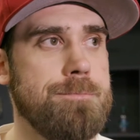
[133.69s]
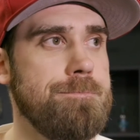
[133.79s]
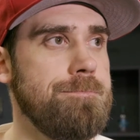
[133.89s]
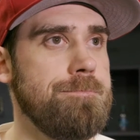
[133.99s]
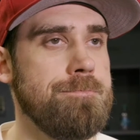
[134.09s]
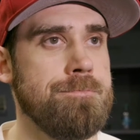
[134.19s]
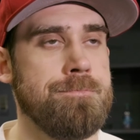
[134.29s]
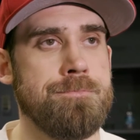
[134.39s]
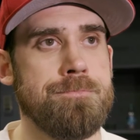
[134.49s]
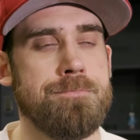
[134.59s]
you guys
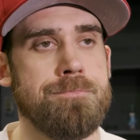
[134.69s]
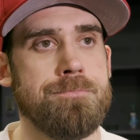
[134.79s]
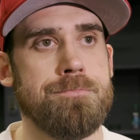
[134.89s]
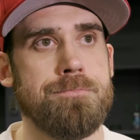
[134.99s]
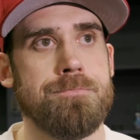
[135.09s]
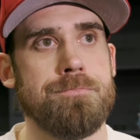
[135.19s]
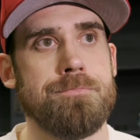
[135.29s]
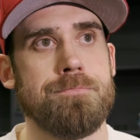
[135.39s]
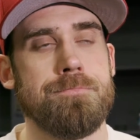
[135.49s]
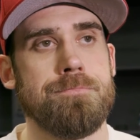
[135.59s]
are used to back-to-backs,
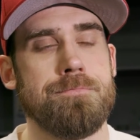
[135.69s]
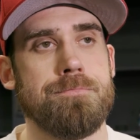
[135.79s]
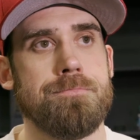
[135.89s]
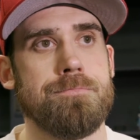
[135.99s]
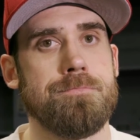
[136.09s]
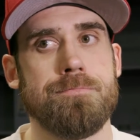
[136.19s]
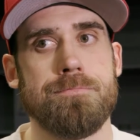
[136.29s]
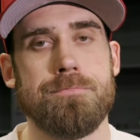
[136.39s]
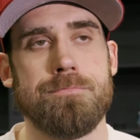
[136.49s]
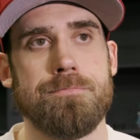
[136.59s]
but this was unusually
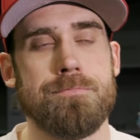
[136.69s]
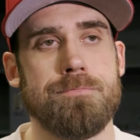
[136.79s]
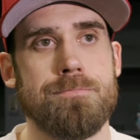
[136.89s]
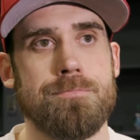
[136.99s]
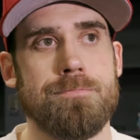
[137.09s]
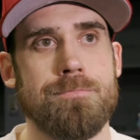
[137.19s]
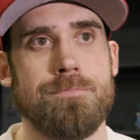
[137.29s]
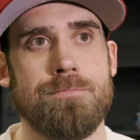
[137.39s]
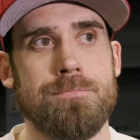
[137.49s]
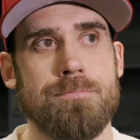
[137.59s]
fast. I mean, you finished today's
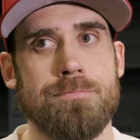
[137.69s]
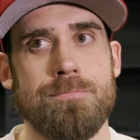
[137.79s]
game